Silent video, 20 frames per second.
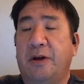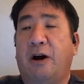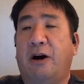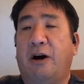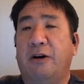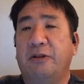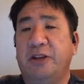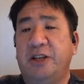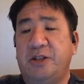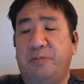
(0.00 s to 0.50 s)

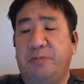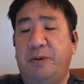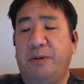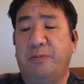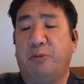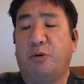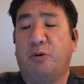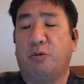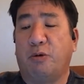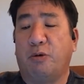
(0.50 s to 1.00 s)
All these
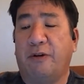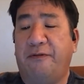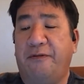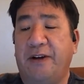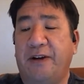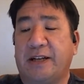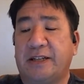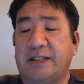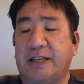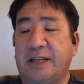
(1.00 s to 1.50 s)
people were
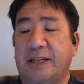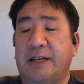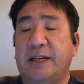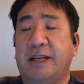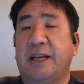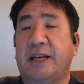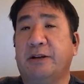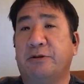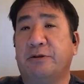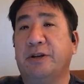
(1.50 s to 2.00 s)
affected,
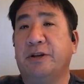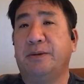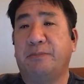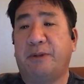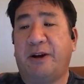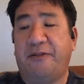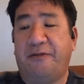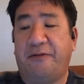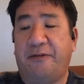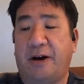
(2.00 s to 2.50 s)
including
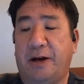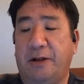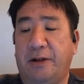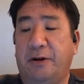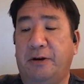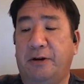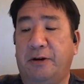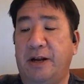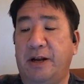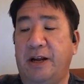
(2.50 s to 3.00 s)
my
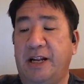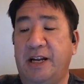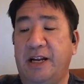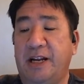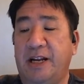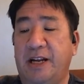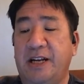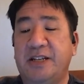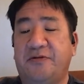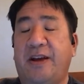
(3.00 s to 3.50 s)
father
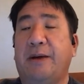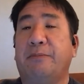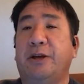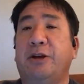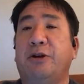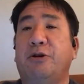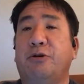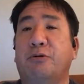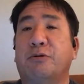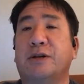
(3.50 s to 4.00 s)
and his
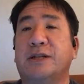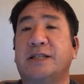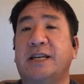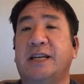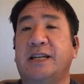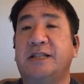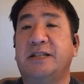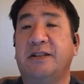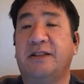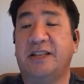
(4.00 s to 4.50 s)
family, who were
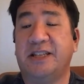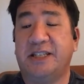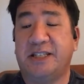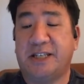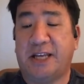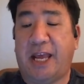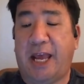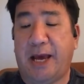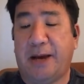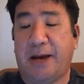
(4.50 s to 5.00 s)
sent to
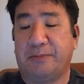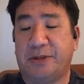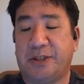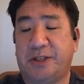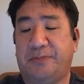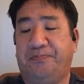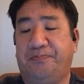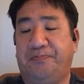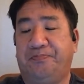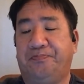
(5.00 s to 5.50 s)
these
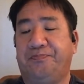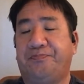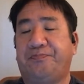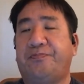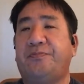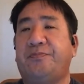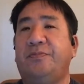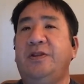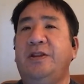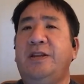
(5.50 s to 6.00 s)
camps.
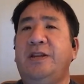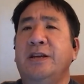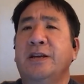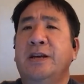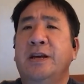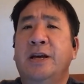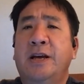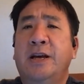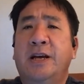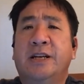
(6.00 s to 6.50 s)

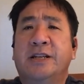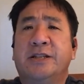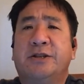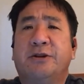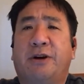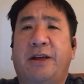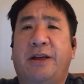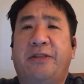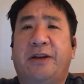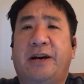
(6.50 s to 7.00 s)

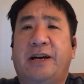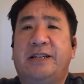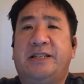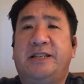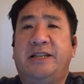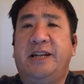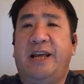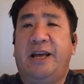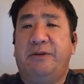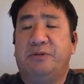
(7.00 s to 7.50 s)
So I thought
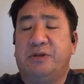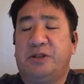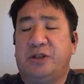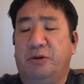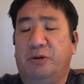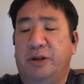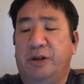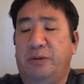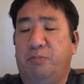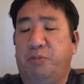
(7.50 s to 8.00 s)
today was
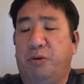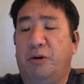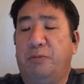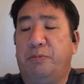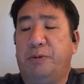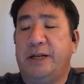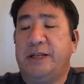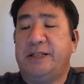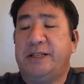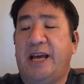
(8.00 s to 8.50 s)
only
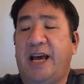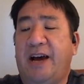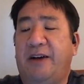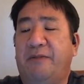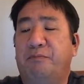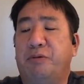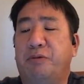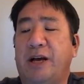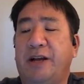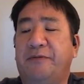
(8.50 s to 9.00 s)
appropriate to
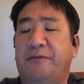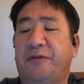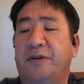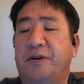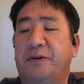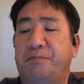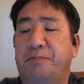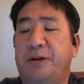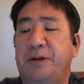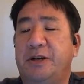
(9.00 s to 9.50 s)
have
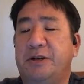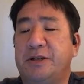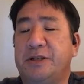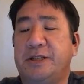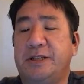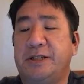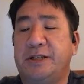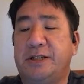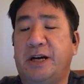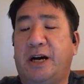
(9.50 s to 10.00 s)
Bradford
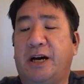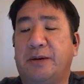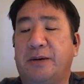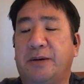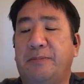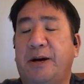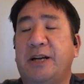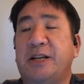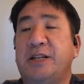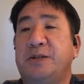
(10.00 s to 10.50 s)
Pearson
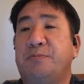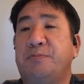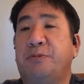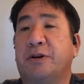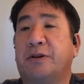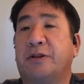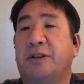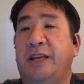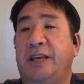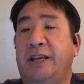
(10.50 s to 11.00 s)
talk about his
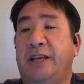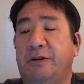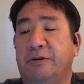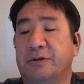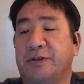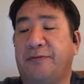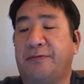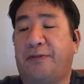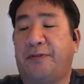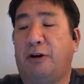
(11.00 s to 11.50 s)
book, The
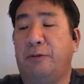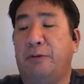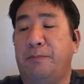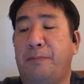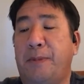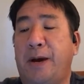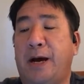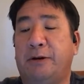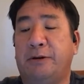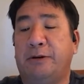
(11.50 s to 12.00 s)
Eagles of
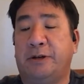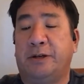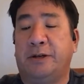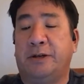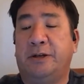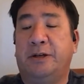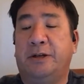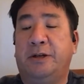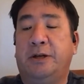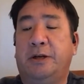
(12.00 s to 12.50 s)
Heart Mountain.